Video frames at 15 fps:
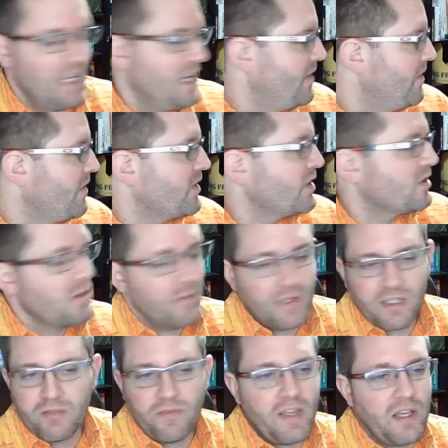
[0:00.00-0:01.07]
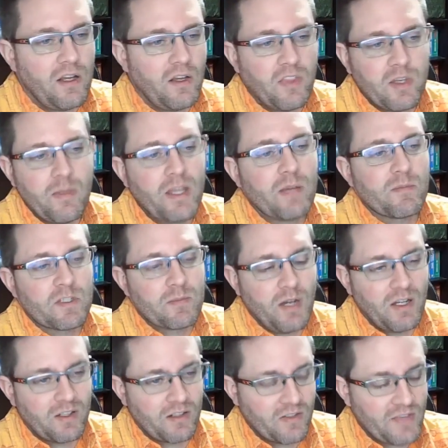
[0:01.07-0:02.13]
If everything's too big to fail, then you make them
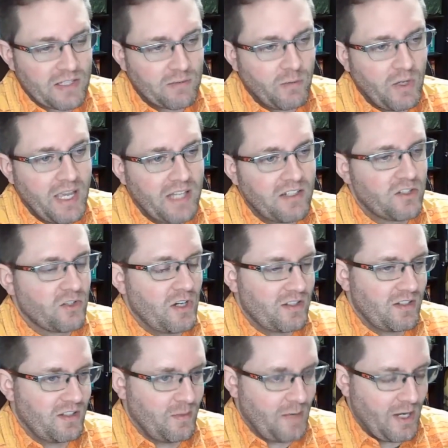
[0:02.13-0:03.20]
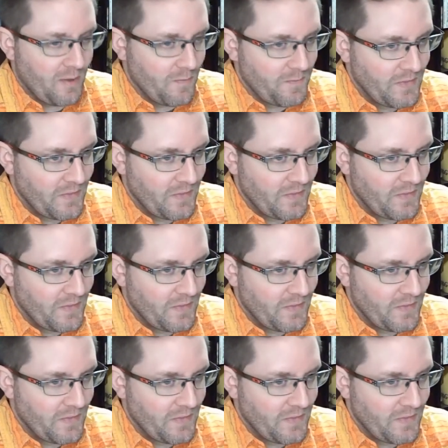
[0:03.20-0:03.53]
smaller. That's what antitrust is about.